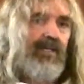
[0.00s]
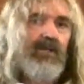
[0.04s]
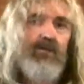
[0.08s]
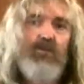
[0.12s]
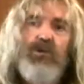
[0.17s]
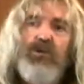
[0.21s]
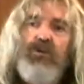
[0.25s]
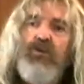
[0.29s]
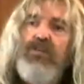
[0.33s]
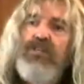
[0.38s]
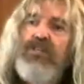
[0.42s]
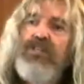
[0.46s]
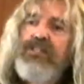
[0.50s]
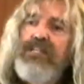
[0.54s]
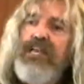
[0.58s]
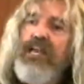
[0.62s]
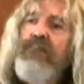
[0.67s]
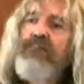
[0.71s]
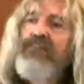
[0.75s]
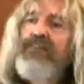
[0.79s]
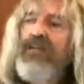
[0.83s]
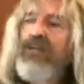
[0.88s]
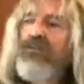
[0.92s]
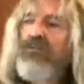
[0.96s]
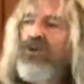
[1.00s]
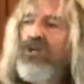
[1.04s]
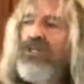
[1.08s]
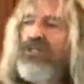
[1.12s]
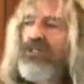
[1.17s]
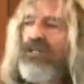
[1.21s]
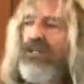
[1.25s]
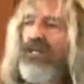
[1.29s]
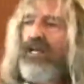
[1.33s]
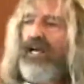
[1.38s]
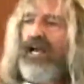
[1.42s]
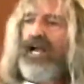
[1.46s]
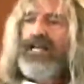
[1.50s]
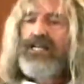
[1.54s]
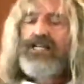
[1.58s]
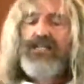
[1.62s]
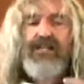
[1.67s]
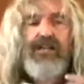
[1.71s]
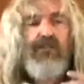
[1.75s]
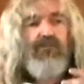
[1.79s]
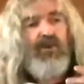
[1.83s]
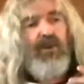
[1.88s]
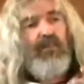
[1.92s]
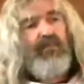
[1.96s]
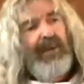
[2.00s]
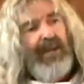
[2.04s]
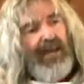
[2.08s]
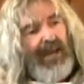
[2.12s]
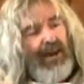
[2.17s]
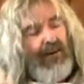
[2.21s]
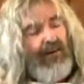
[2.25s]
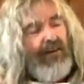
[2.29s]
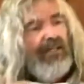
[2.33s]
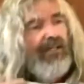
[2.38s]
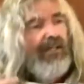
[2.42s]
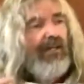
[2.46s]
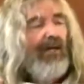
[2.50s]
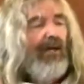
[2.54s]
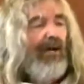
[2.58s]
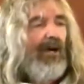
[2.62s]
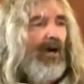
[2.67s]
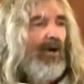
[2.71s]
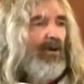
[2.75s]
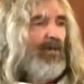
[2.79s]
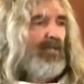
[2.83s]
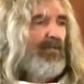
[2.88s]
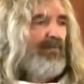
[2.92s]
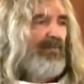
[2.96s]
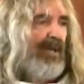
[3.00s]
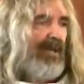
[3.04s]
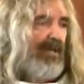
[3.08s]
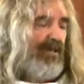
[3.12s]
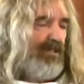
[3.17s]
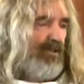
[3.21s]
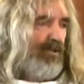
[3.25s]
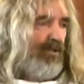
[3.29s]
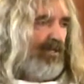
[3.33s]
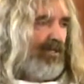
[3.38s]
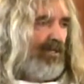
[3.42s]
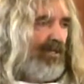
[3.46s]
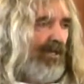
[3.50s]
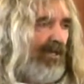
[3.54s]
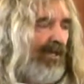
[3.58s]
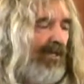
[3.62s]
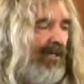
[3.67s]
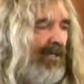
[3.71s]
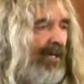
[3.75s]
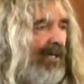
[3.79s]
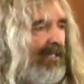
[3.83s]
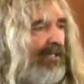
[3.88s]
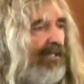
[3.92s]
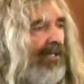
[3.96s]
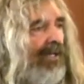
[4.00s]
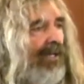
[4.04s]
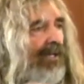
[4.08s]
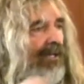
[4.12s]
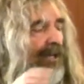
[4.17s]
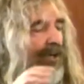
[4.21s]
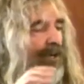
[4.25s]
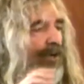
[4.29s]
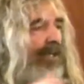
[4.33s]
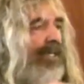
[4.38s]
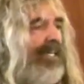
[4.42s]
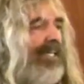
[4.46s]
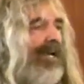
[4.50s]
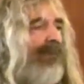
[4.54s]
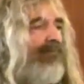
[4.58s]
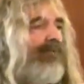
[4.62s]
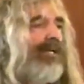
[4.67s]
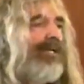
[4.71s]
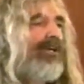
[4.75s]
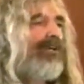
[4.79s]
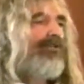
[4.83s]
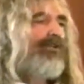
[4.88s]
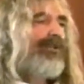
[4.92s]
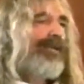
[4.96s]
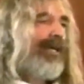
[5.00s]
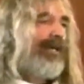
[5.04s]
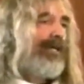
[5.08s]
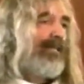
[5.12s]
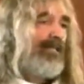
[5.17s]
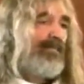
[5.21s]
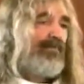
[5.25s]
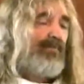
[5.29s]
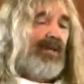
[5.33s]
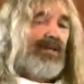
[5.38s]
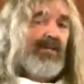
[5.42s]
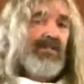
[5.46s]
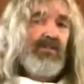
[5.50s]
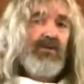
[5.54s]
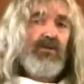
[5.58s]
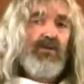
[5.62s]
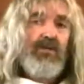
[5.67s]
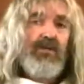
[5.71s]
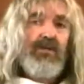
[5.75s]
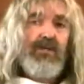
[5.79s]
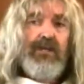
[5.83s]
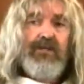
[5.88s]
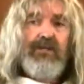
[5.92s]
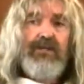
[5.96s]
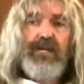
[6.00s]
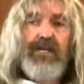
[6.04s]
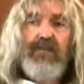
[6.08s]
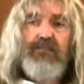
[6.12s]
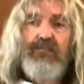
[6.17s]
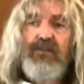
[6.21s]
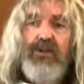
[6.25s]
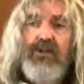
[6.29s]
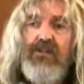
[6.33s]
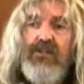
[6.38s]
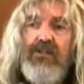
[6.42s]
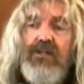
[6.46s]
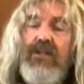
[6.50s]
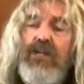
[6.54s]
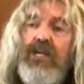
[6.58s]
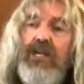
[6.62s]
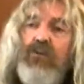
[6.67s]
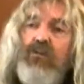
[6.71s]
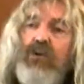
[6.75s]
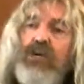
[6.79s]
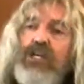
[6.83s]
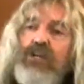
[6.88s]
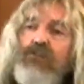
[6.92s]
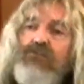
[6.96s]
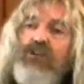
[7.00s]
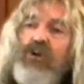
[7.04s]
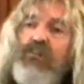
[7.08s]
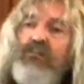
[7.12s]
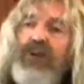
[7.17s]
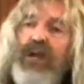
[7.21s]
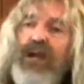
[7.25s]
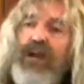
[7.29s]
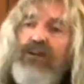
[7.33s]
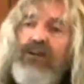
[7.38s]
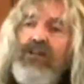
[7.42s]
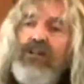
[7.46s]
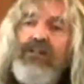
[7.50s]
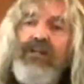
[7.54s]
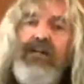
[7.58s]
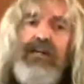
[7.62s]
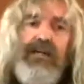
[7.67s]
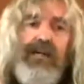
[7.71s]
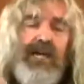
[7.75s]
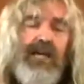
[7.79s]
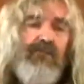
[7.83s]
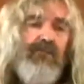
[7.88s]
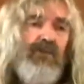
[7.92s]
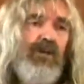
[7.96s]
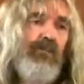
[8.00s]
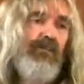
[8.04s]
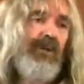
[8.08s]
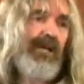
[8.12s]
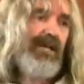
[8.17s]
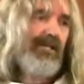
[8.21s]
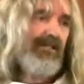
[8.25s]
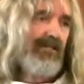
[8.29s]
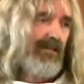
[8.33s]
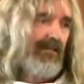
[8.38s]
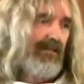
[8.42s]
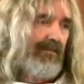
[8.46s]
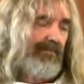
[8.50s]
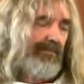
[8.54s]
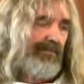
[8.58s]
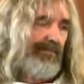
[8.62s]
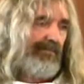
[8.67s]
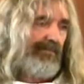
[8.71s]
We do the same thing with actually repairing our spacesuits. Not only can we create a spacesuit in 9 months, we can repair it and replace it.